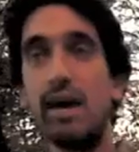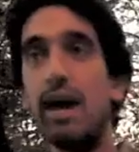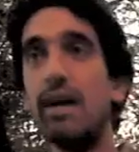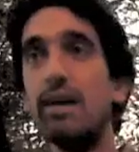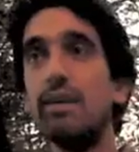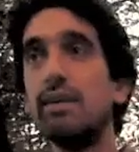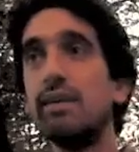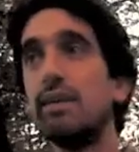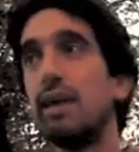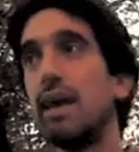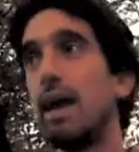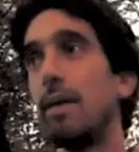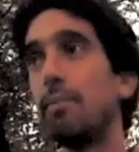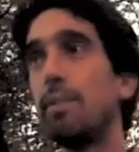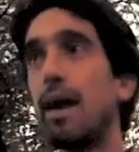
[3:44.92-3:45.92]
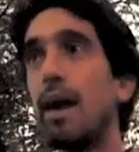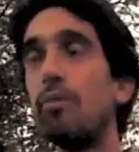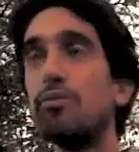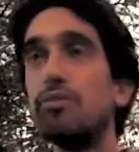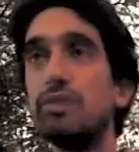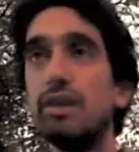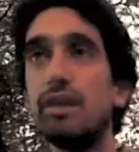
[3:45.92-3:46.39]
I am
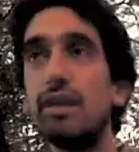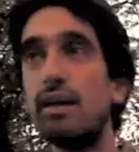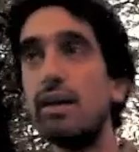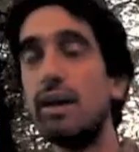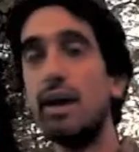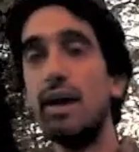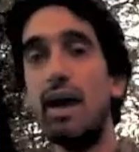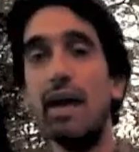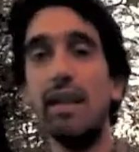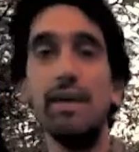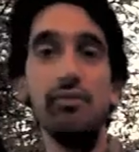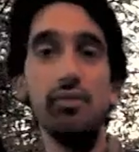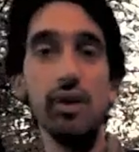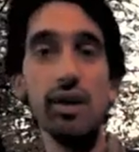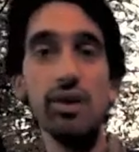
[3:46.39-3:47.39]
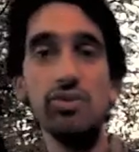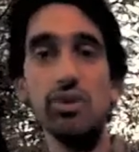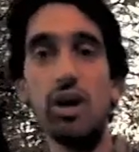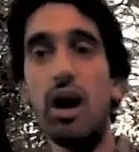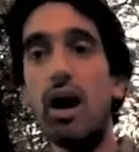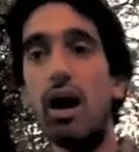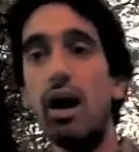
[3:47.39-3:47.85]
counting an average
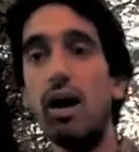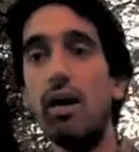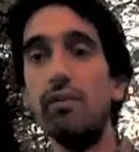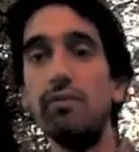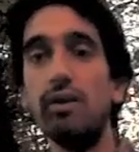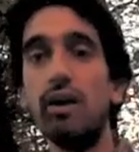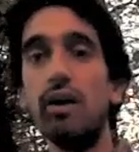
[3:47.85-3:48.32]
of